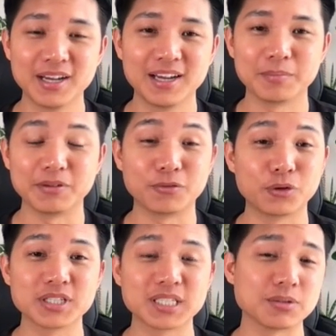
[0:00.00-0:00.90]
Before
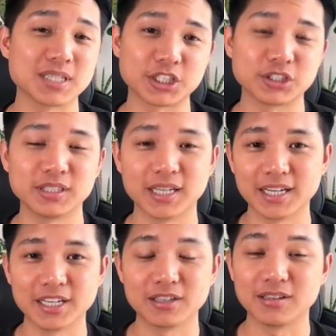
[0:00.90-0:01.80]
this, I was actually
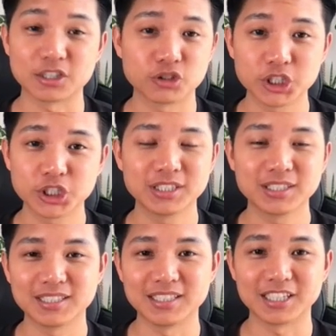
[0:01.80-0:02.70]
an
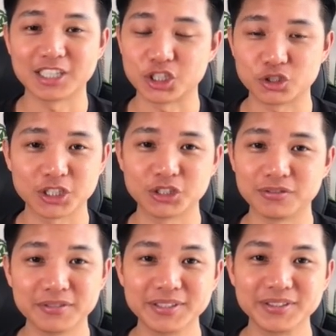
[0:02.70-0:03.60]
electrician in the construction
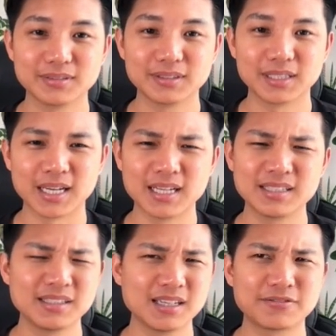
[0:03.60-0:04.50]
field and
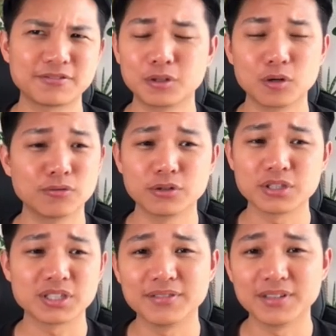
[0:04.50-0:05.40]
did that for over
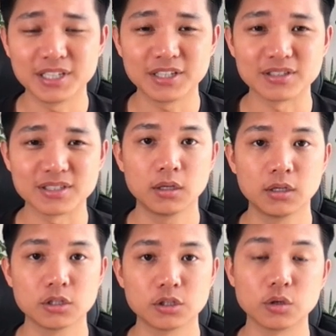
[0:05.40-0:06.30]
7 years.
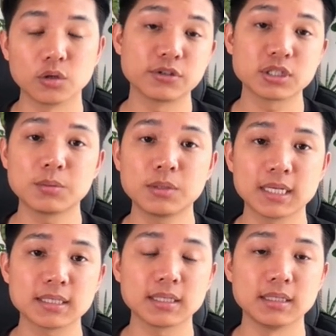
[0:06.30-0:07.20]
So if you're someone
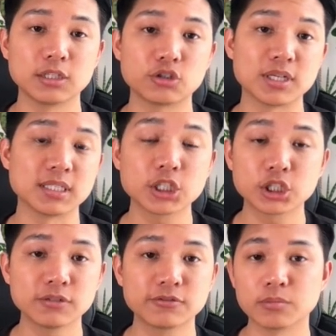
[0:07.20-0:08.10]
that's in the
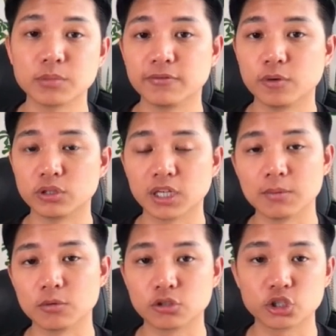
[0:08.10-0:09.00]
transition from a
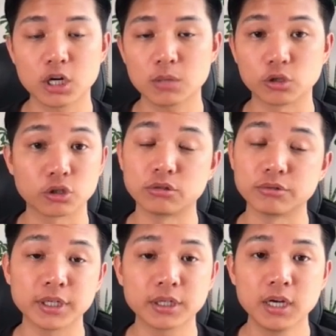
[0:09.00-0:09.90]
full-time job or
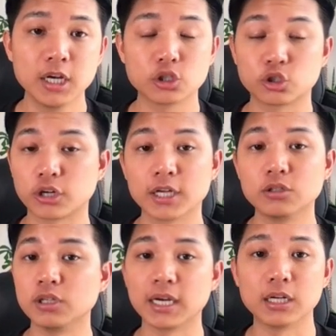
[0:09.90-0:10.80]
career trying
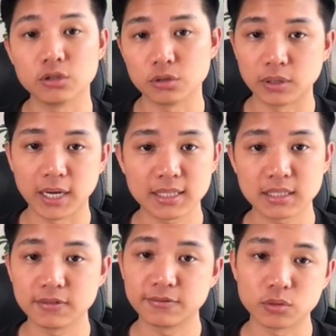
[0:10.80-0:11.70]
to get into
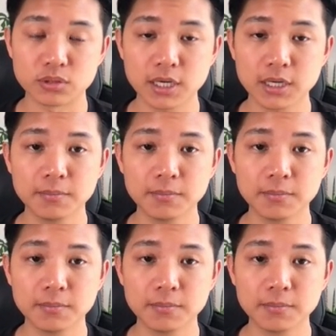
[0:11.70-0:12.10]
Etsy full-time,